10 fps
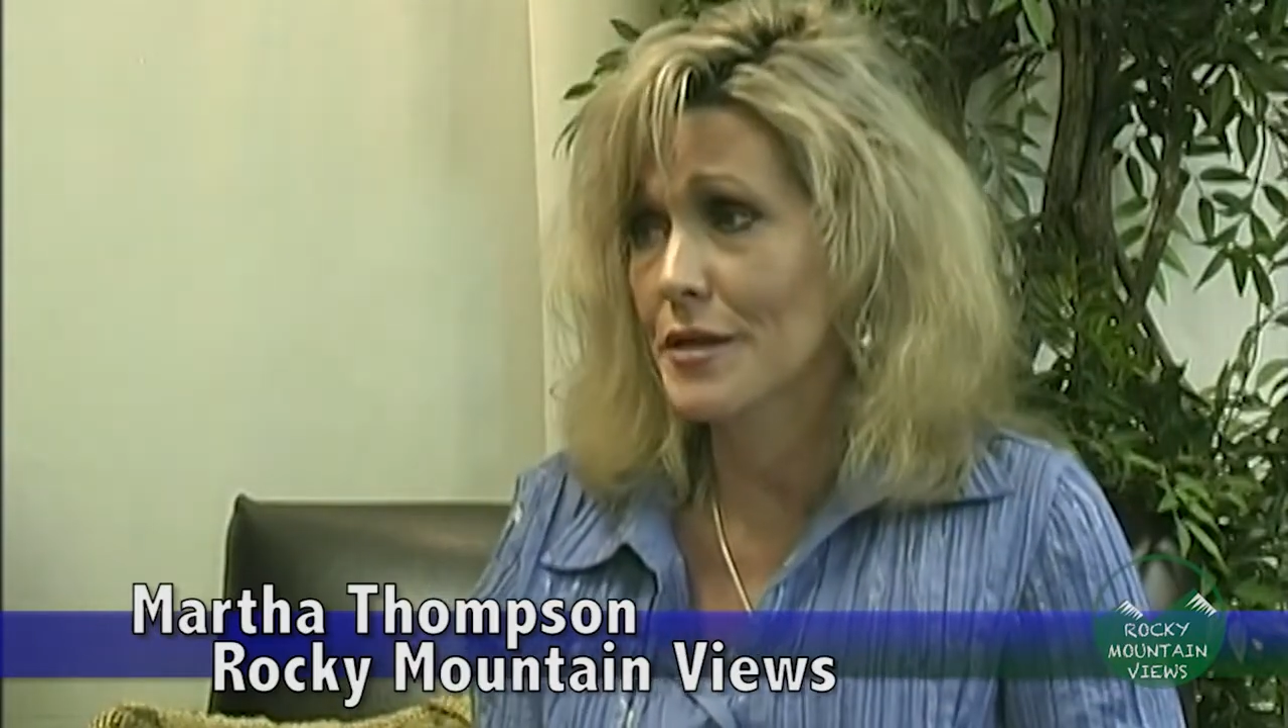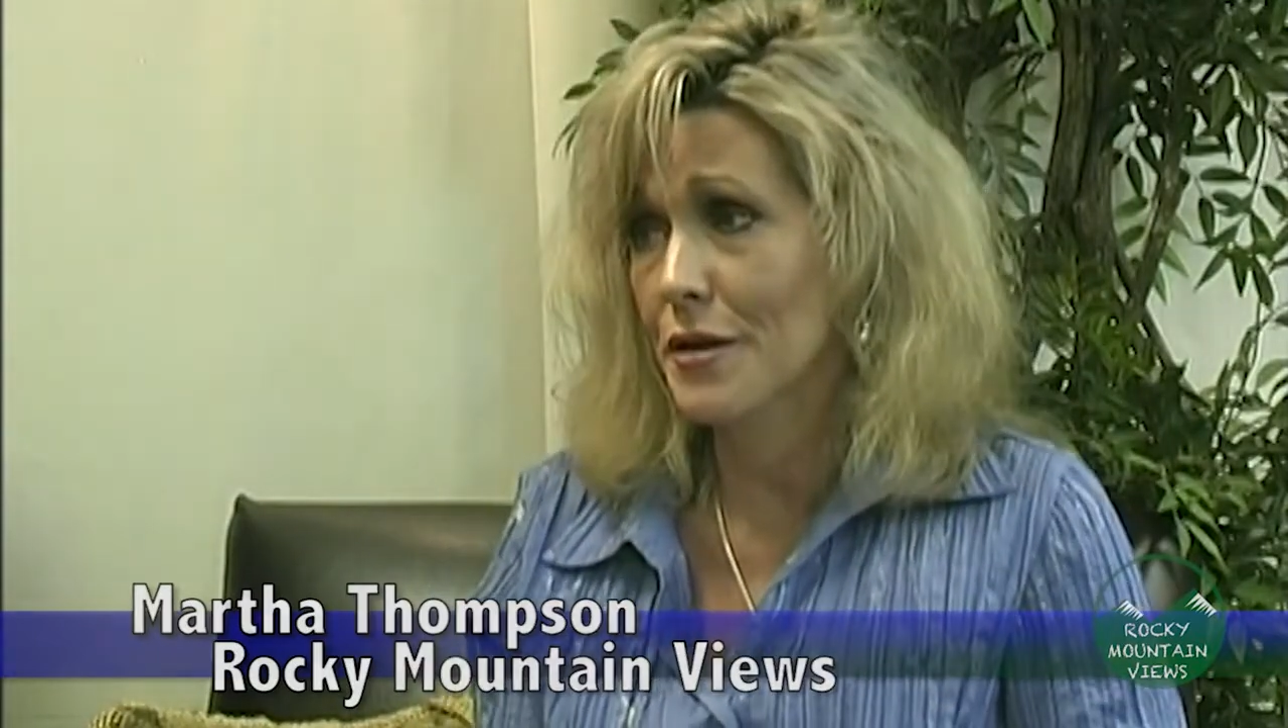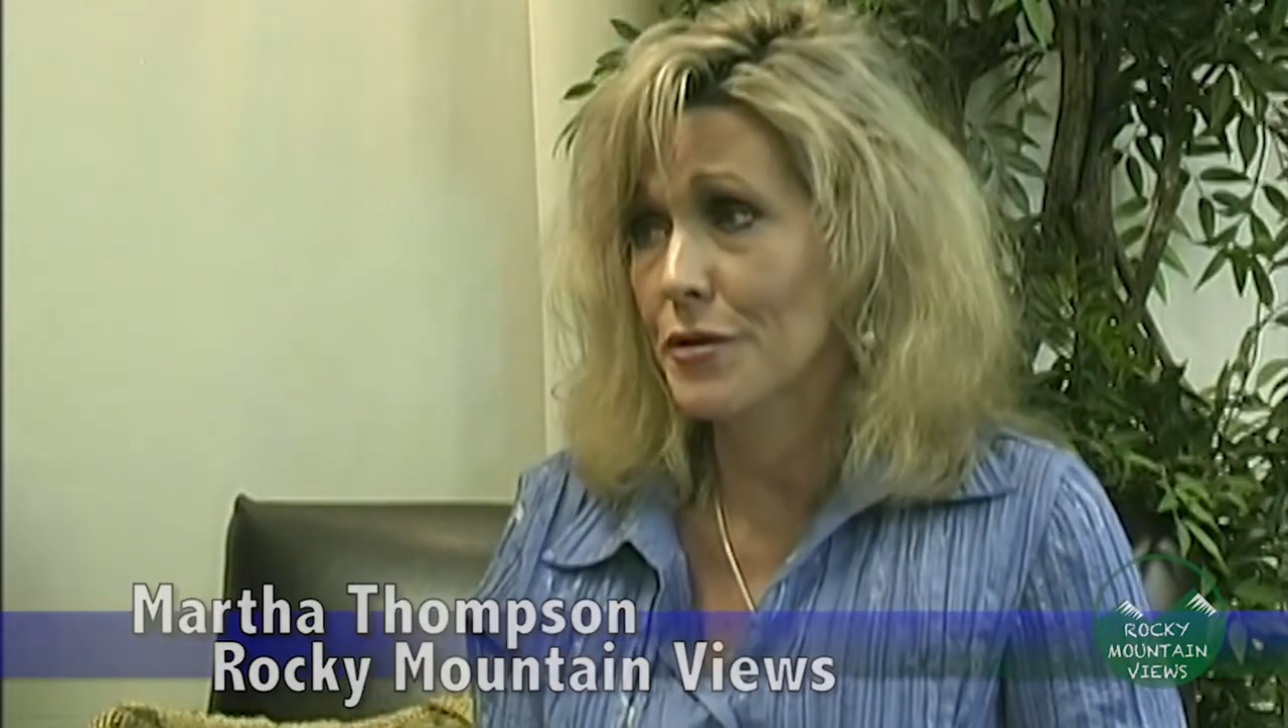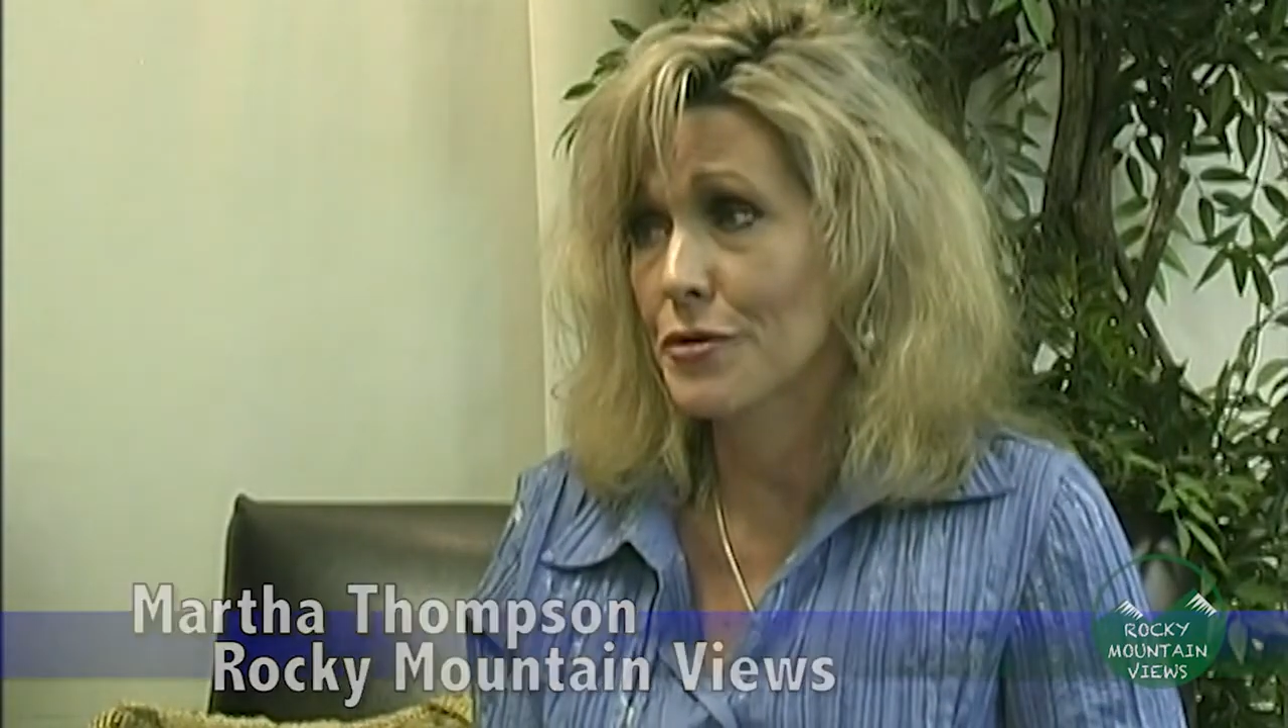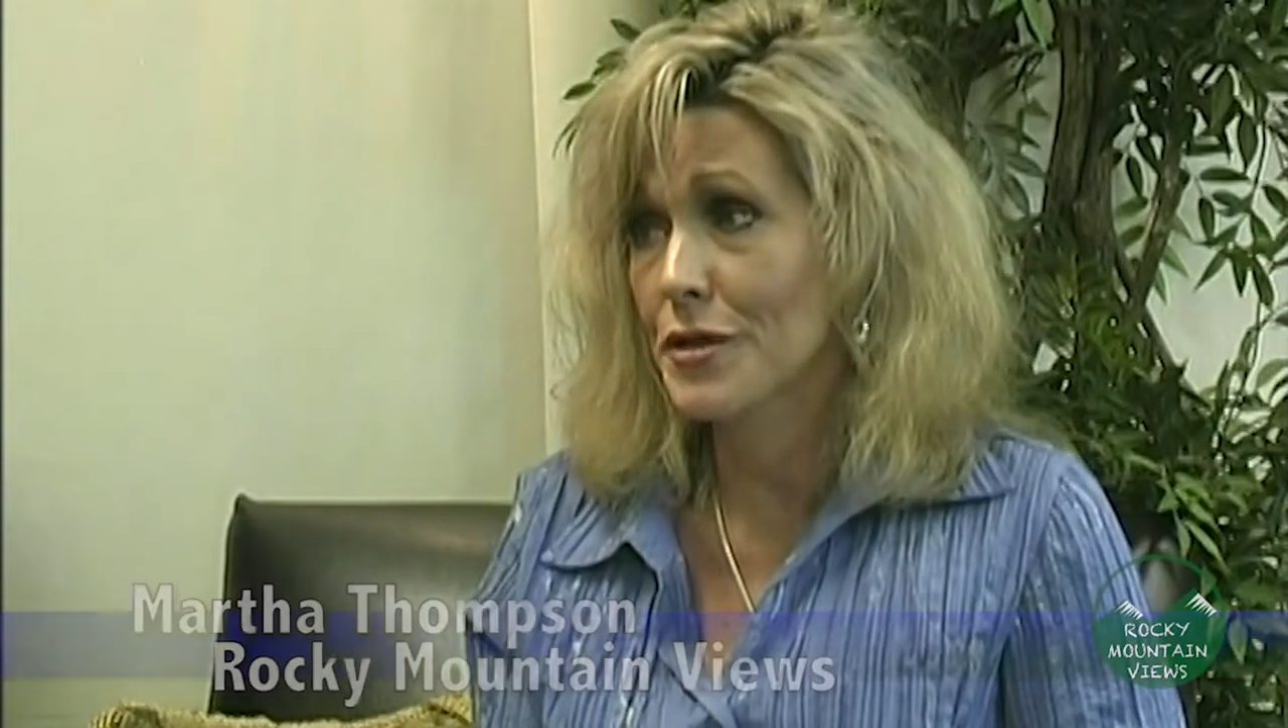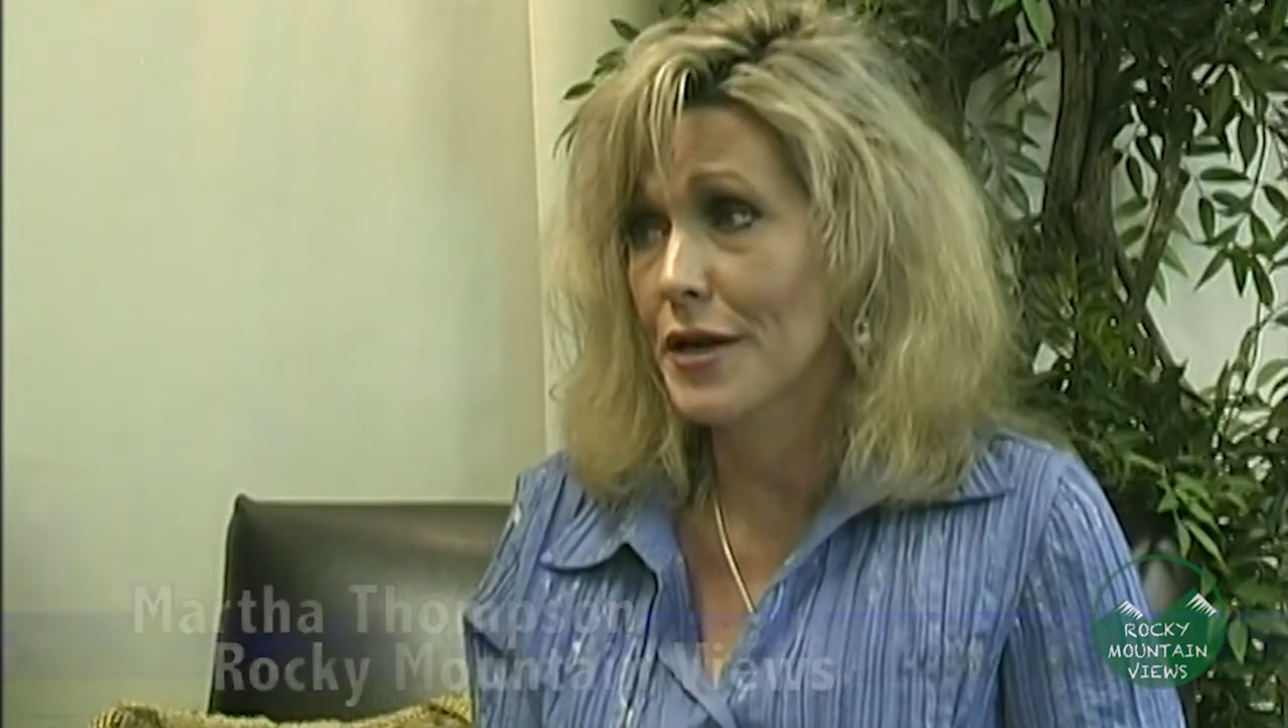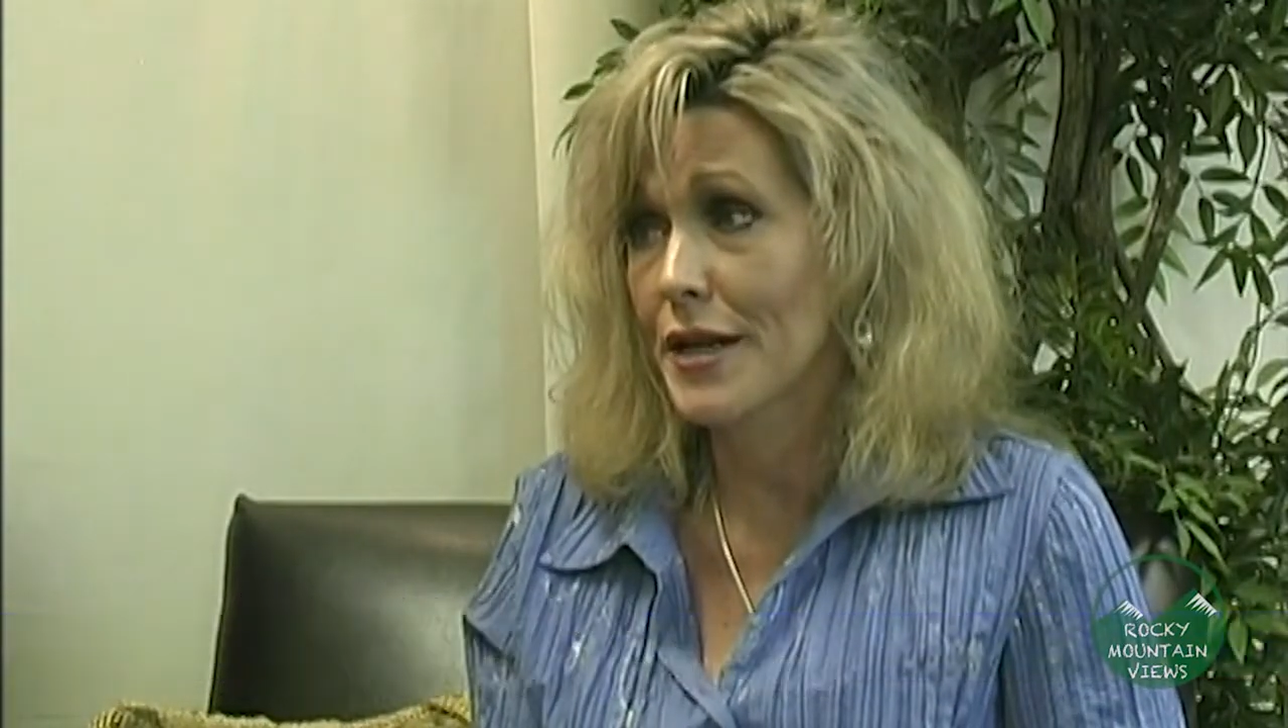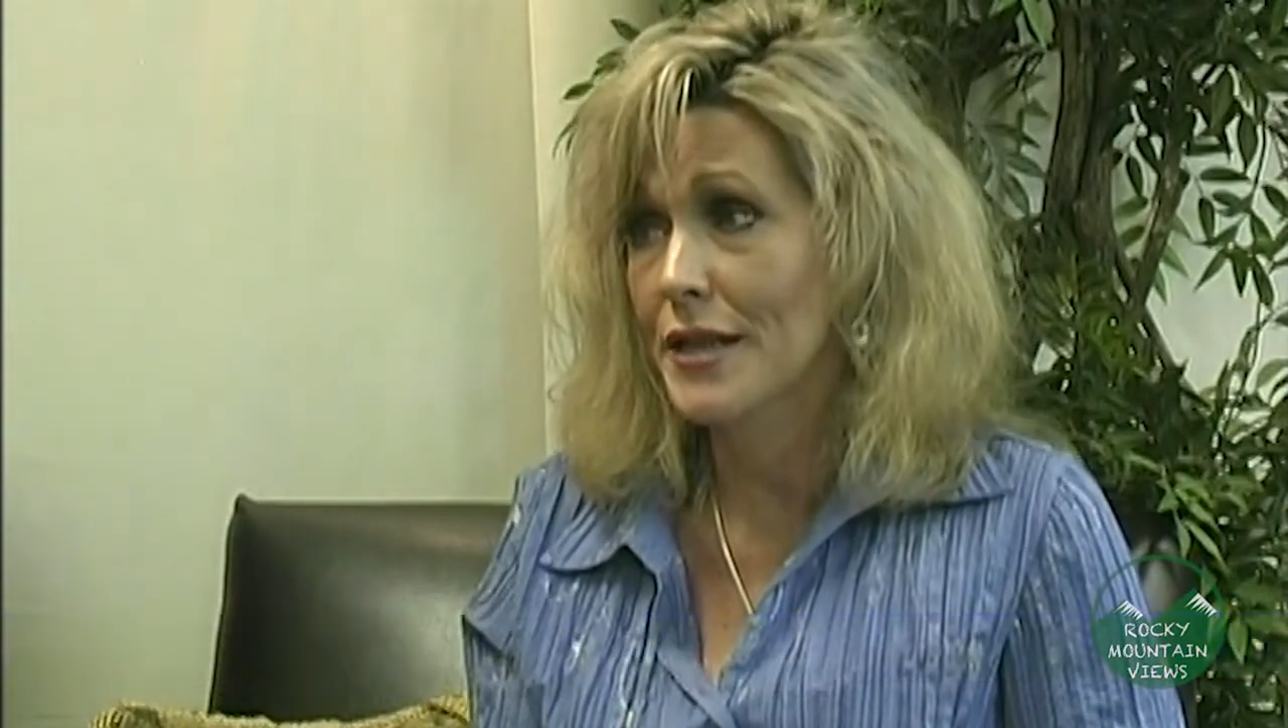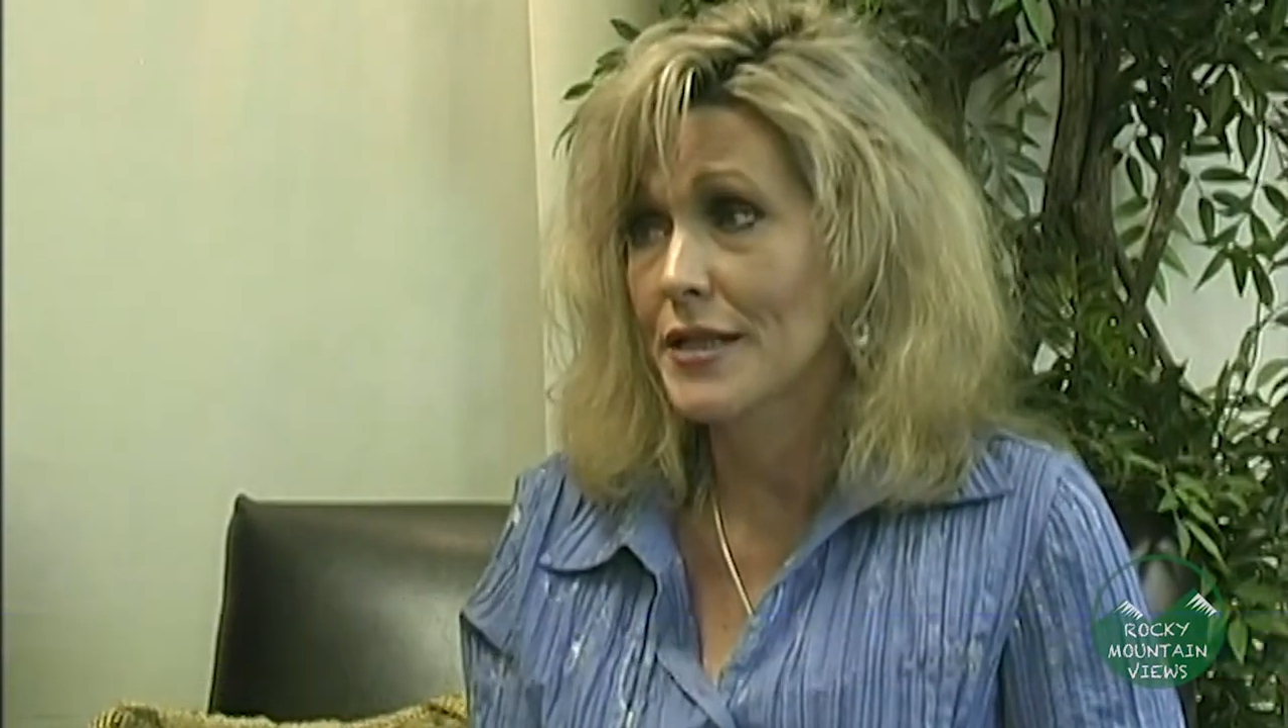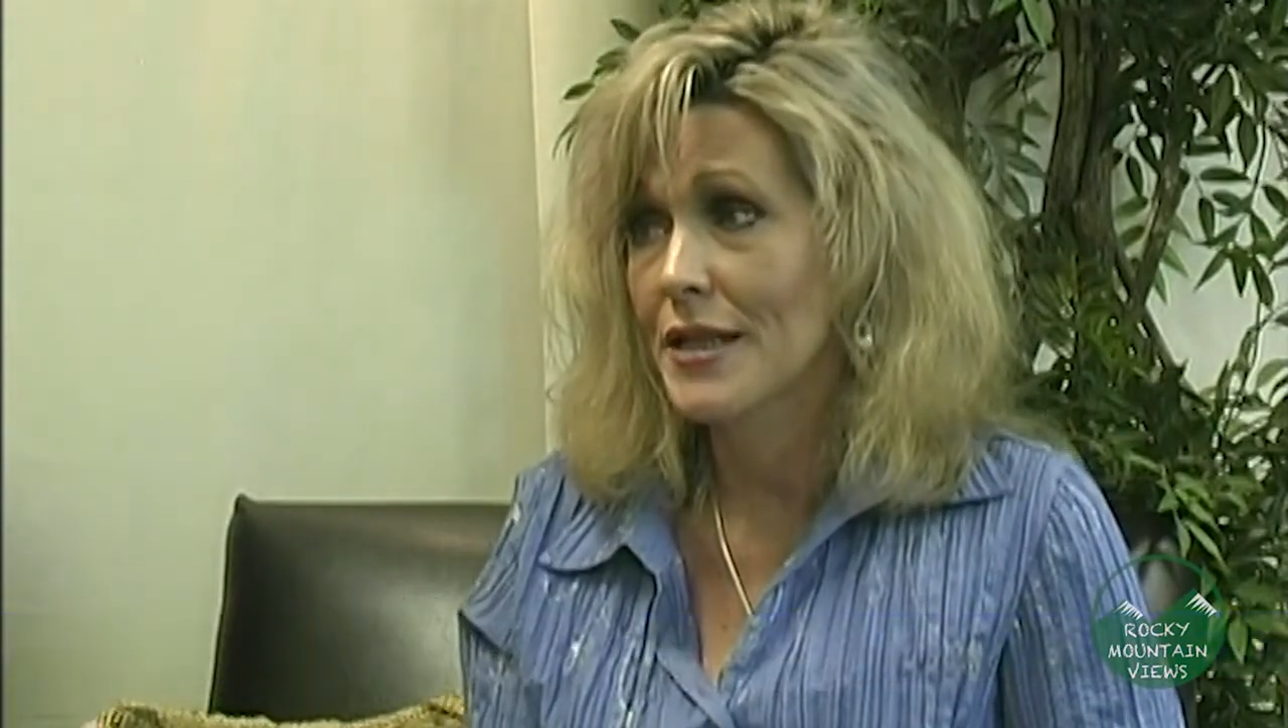on your
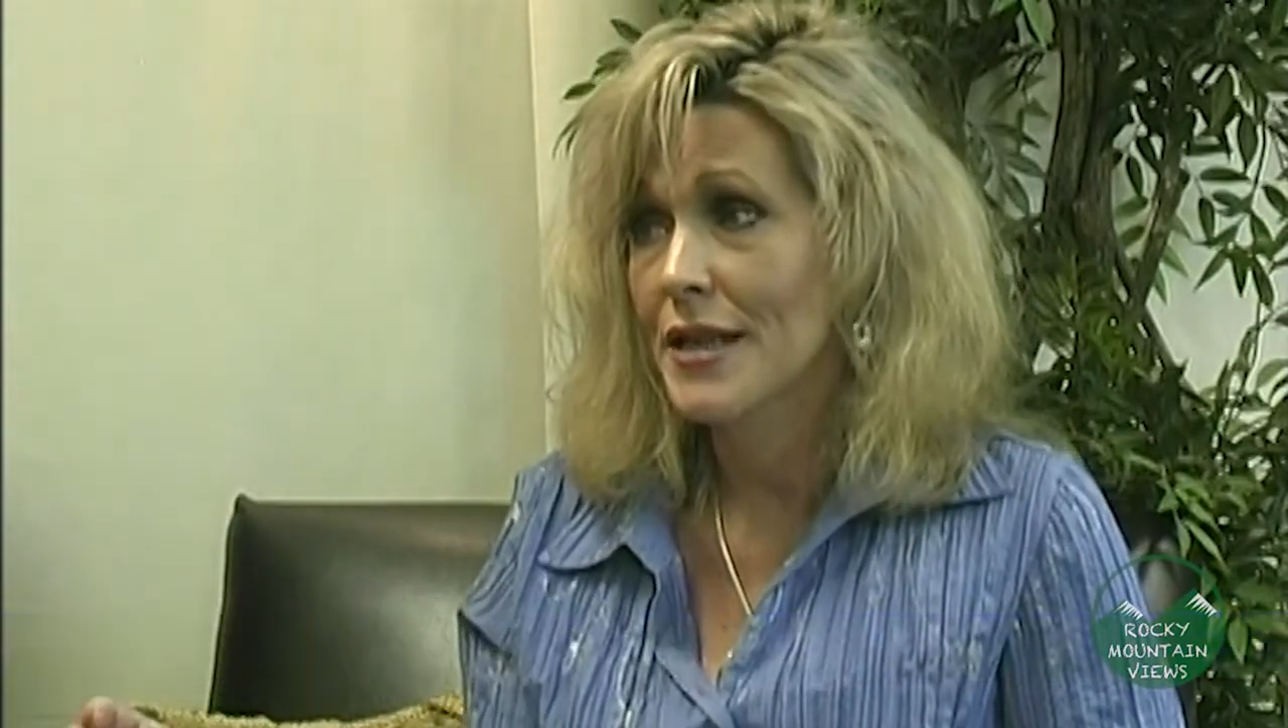site